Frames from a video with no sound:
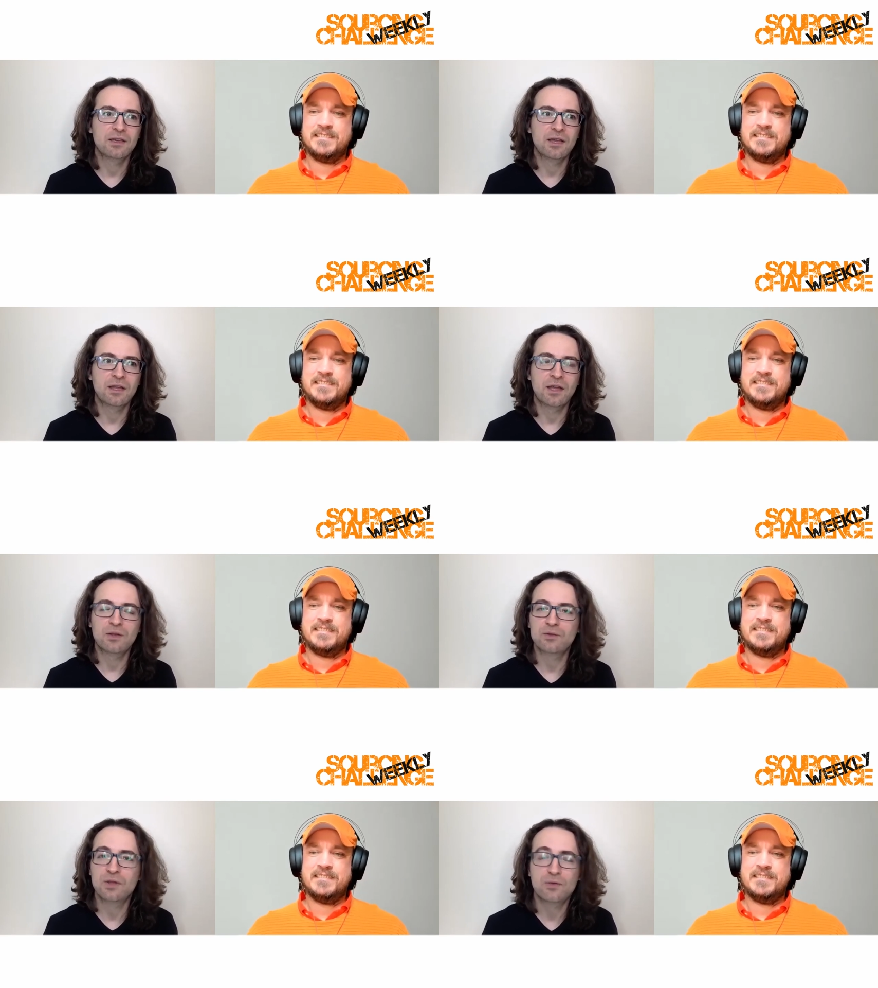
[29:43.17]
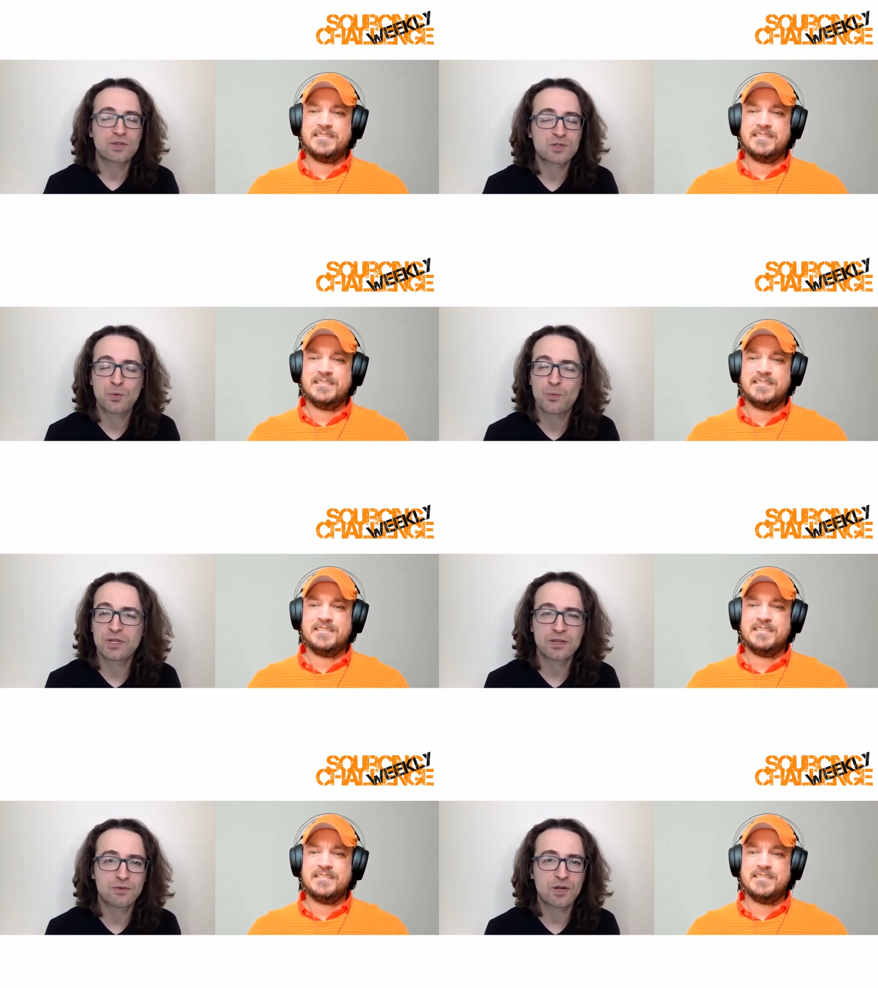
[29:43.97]
Speaker 1: and there are so
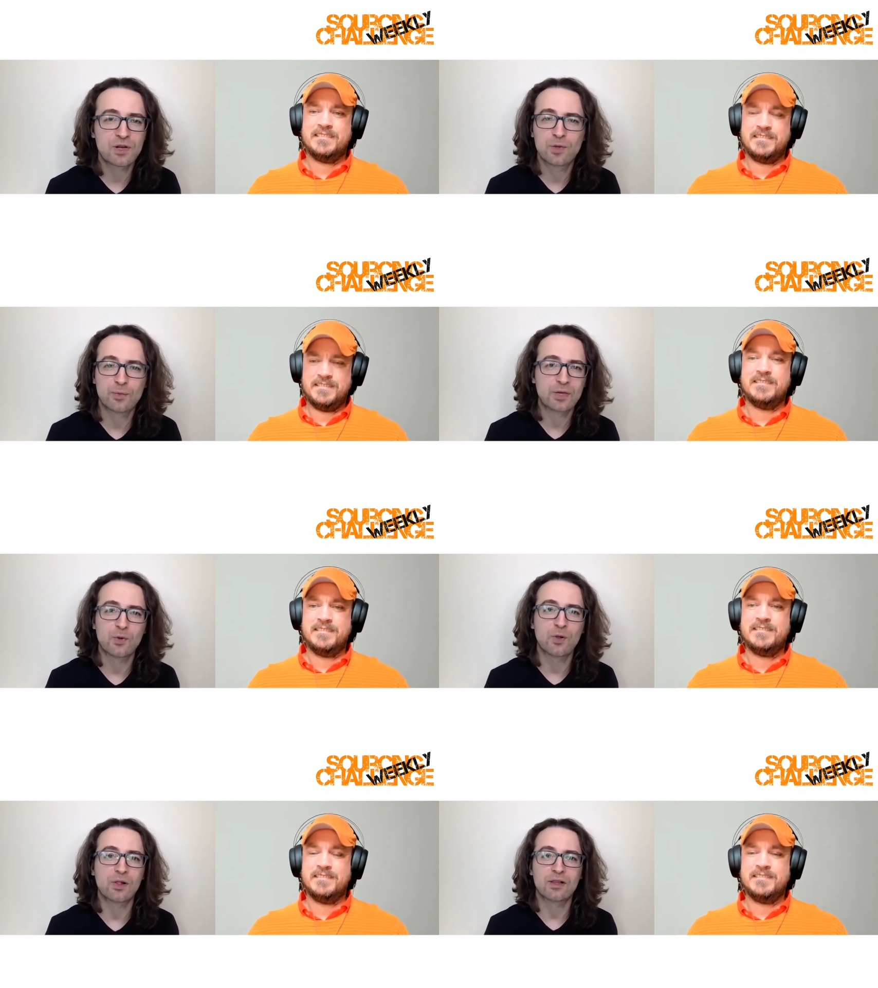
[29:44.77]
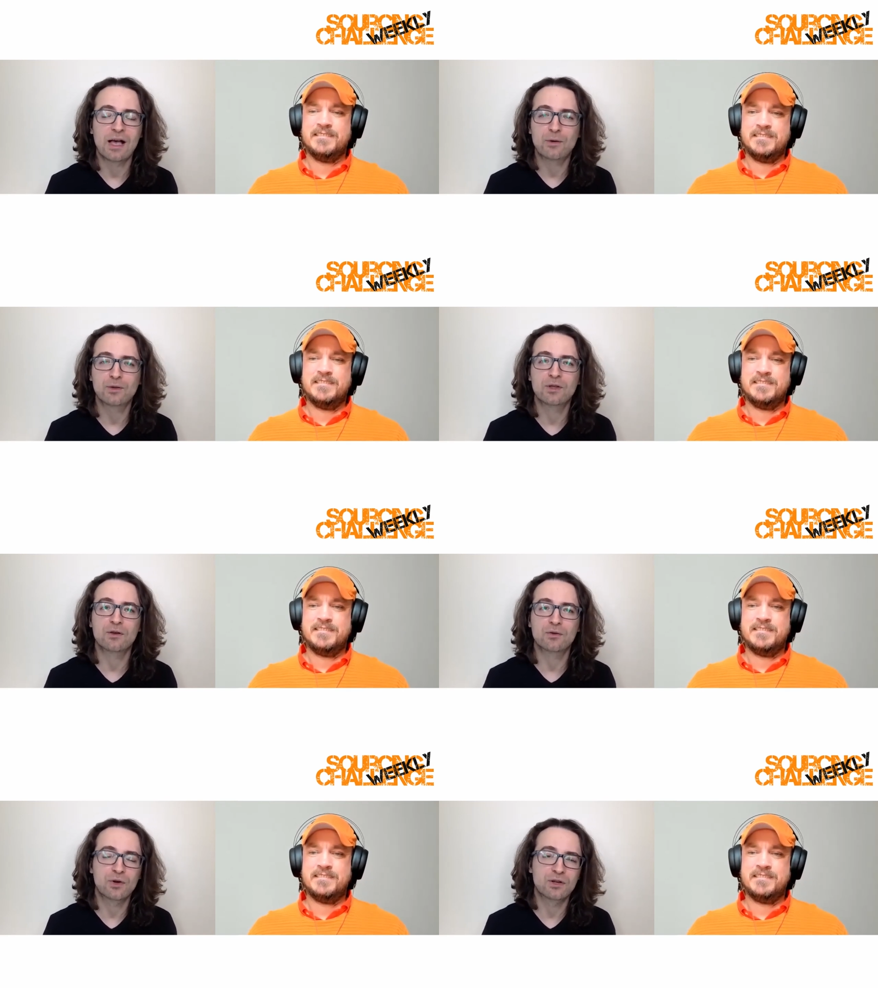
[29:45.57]
many incredible people out
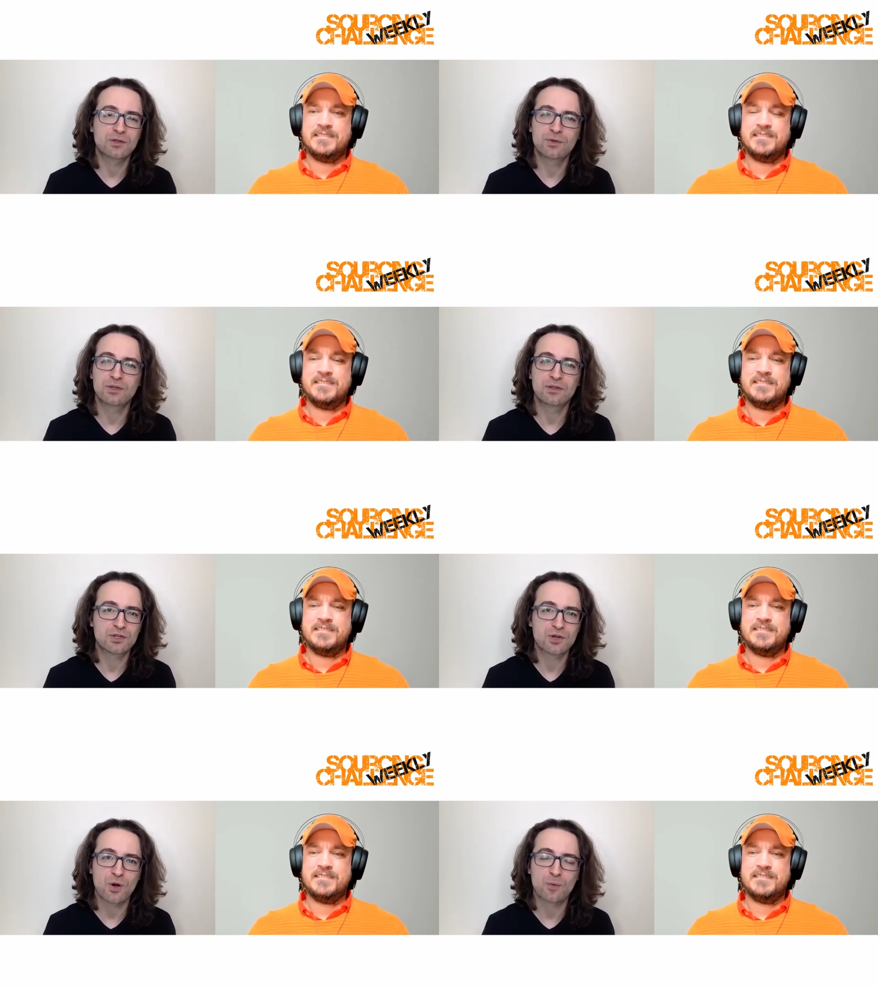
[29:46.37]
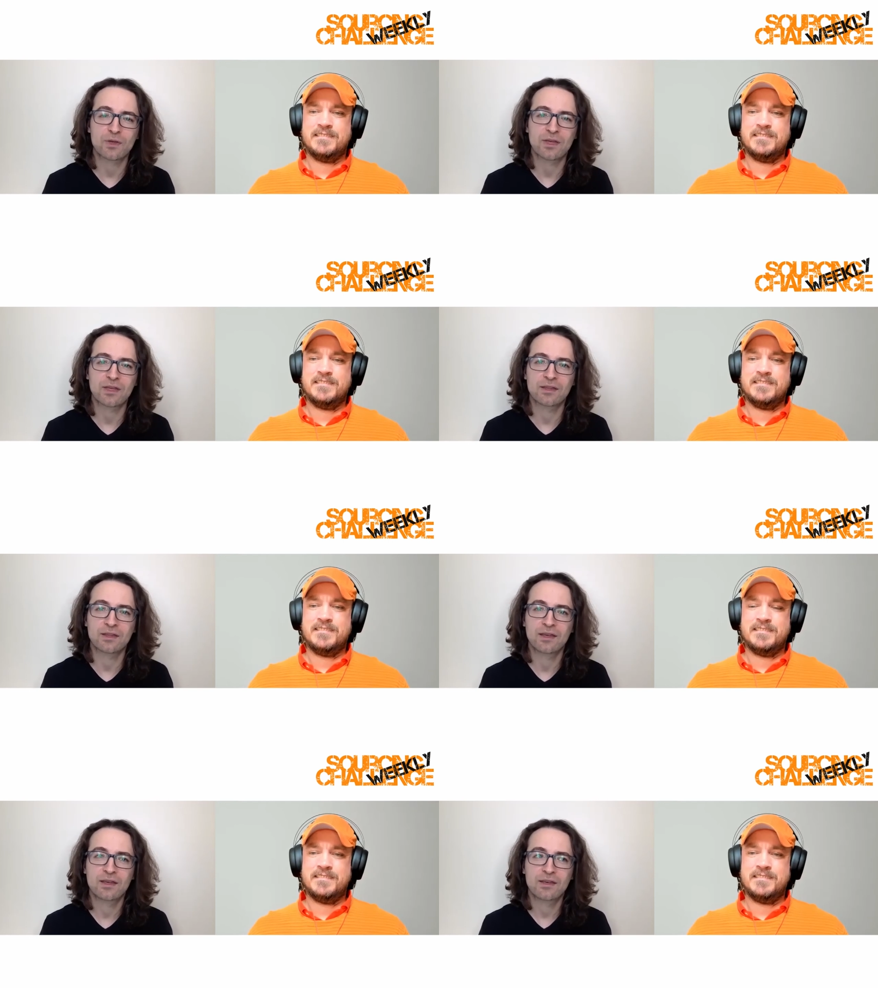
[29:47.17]
there who are doing their job
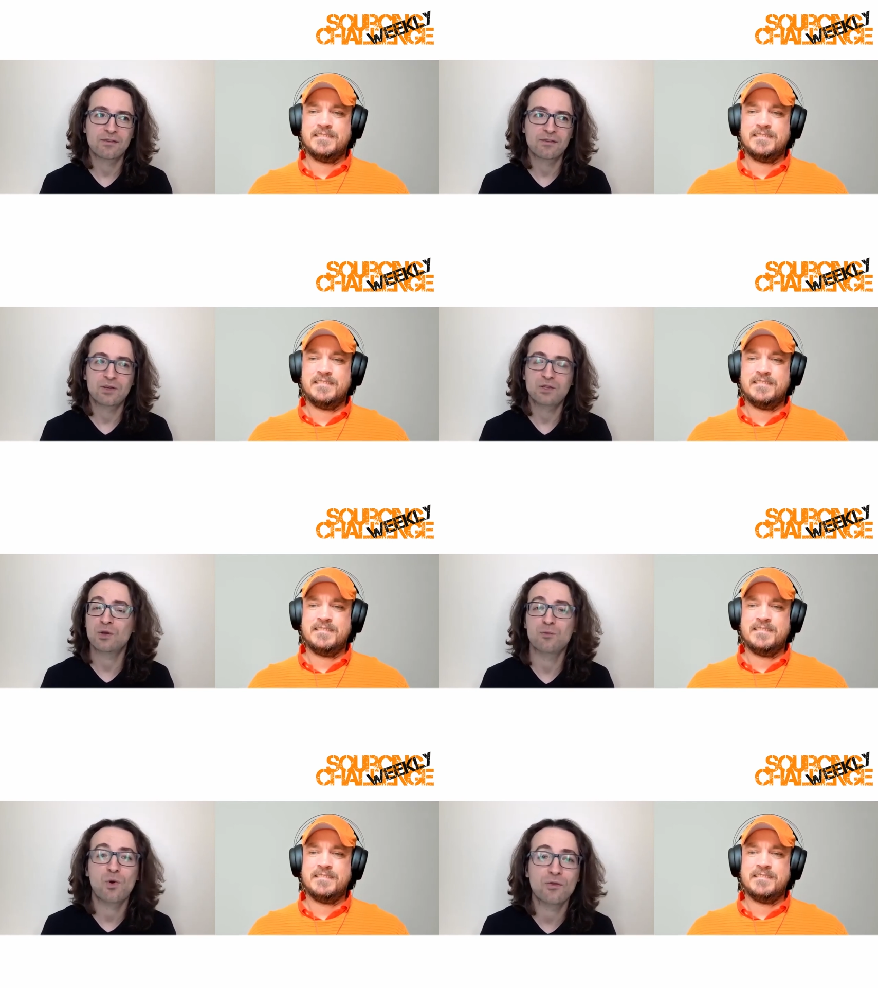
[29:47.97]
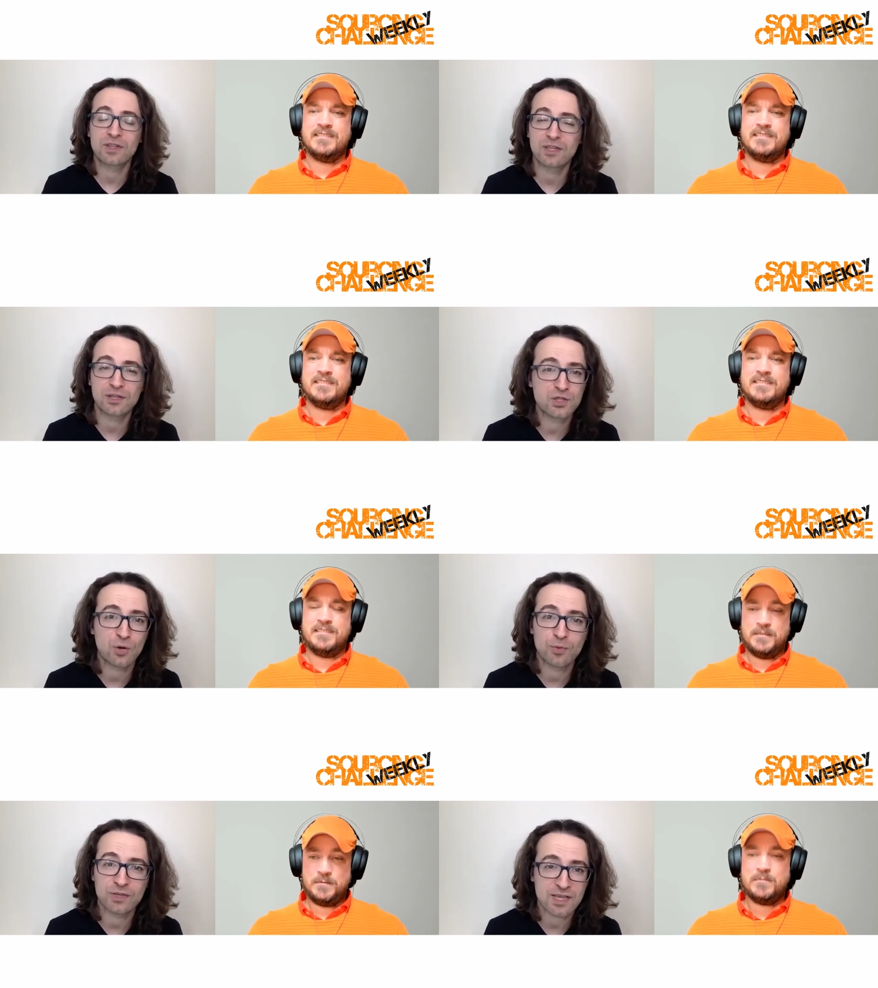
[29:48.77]
and they're doing more than their
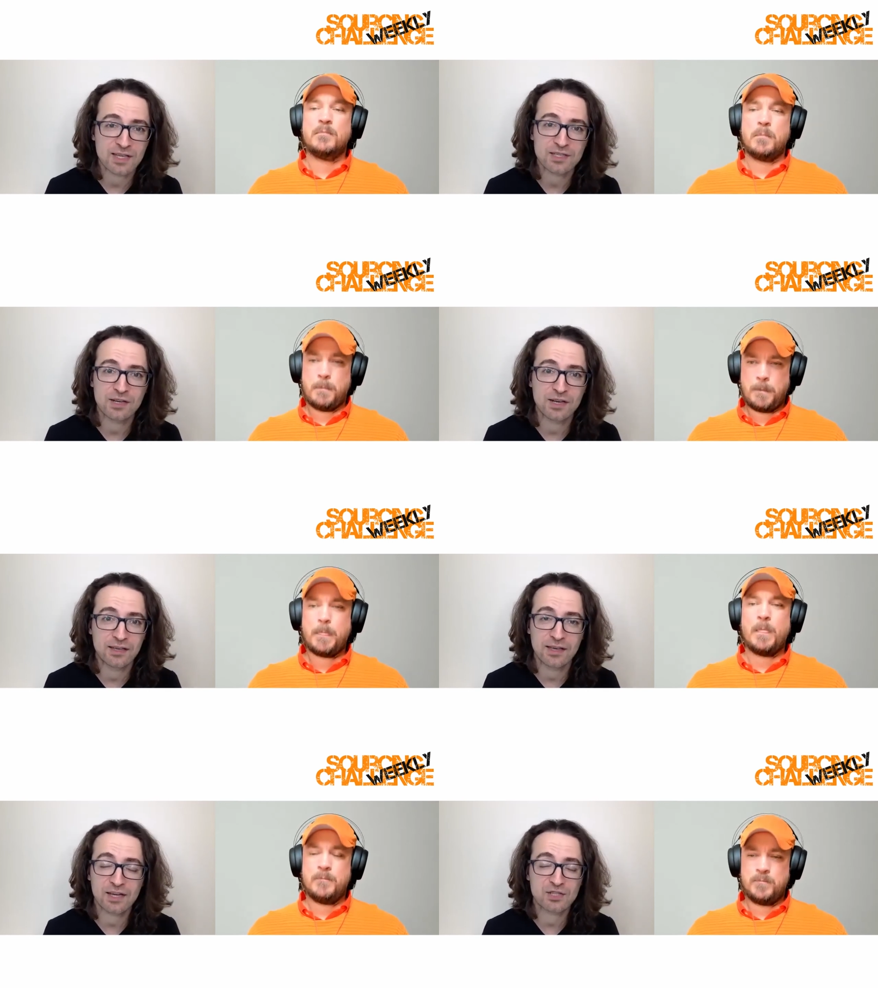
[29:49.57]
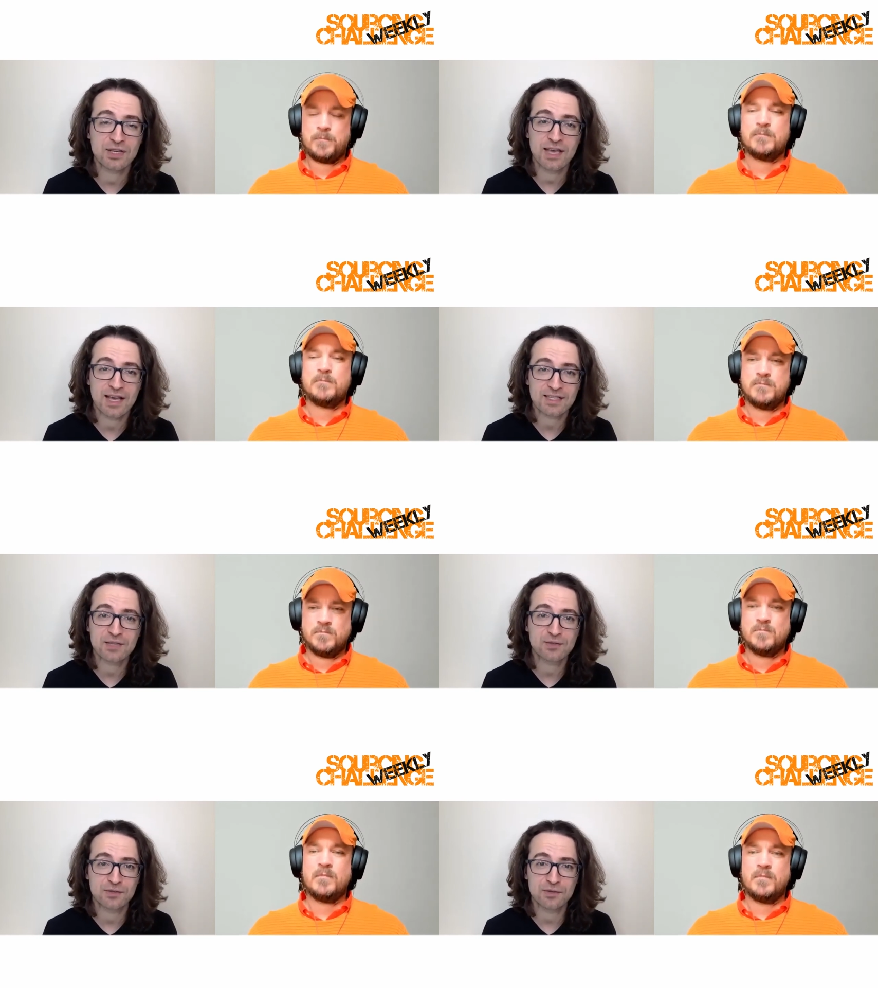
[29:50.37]
job is actually actually
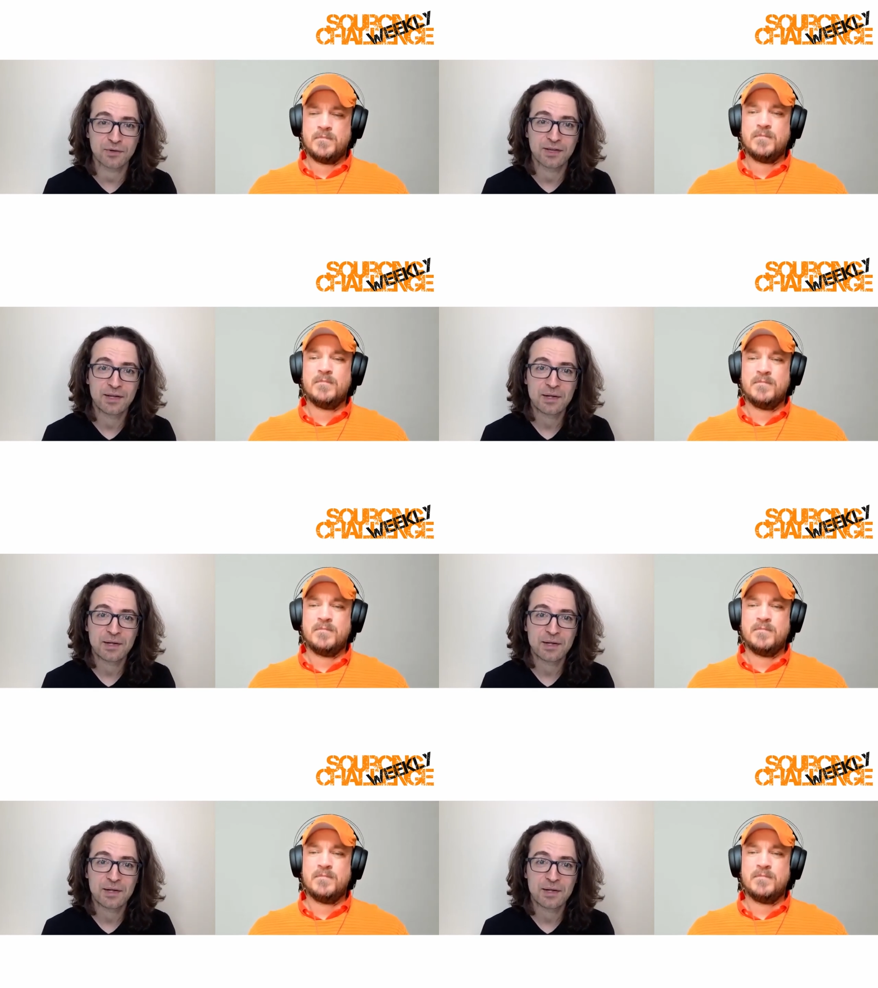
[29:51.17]
asking to do